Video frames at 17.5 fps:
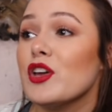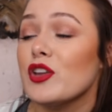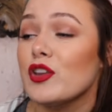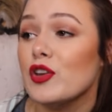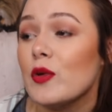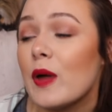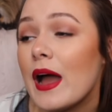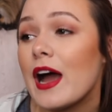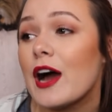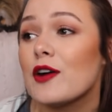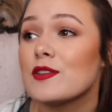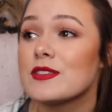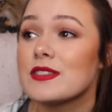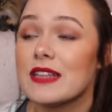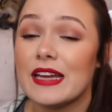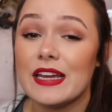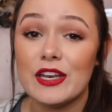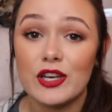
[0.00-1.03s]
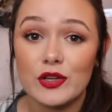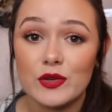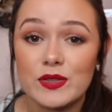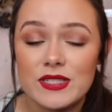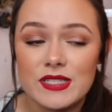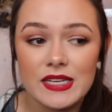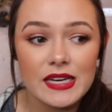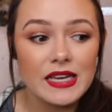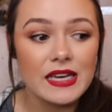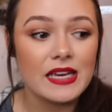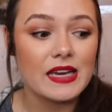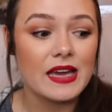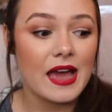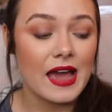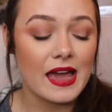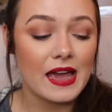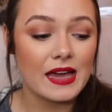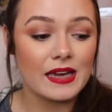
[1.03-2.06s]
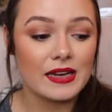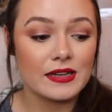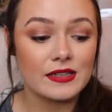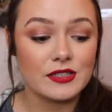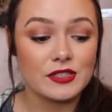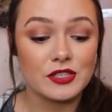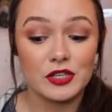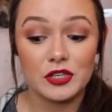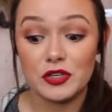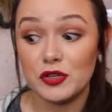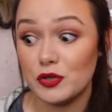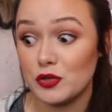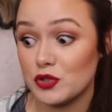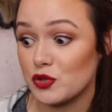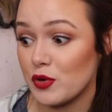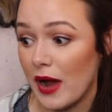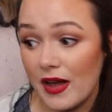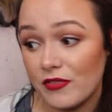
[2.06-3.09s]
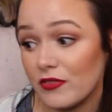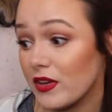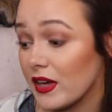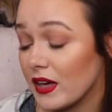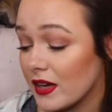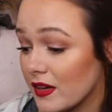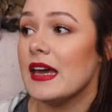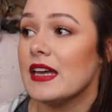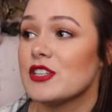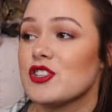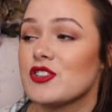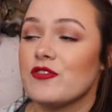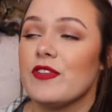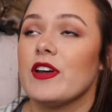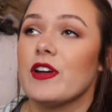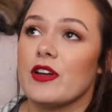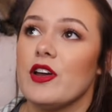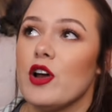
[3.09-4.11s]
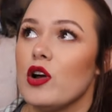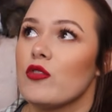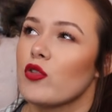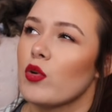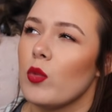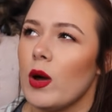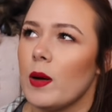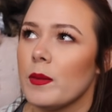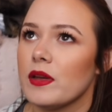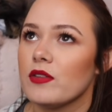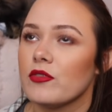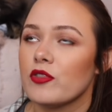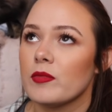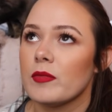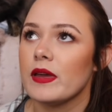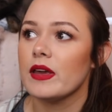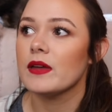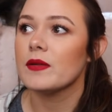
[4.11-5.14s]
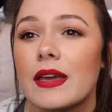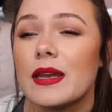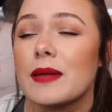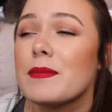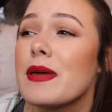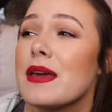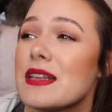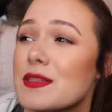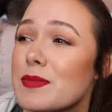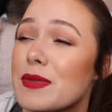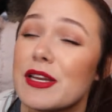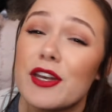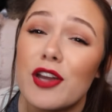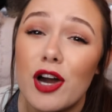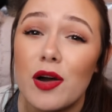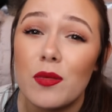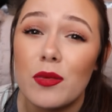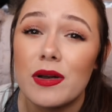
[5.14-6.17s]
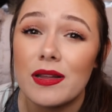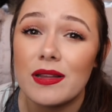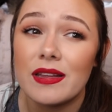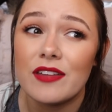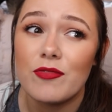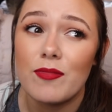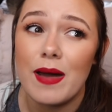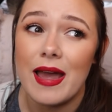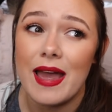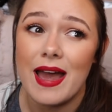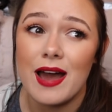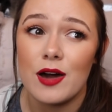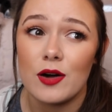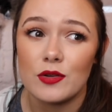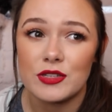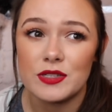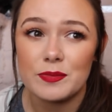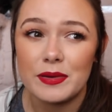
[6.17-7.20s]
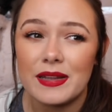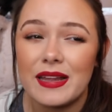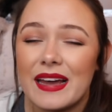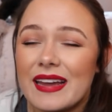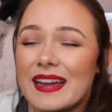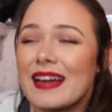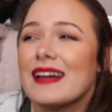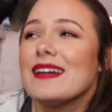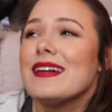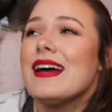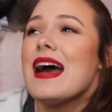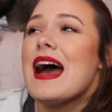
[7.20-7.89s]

new house and new city and new traffic is just very overwhelming for me, and it makes me not want to leave my house. But like,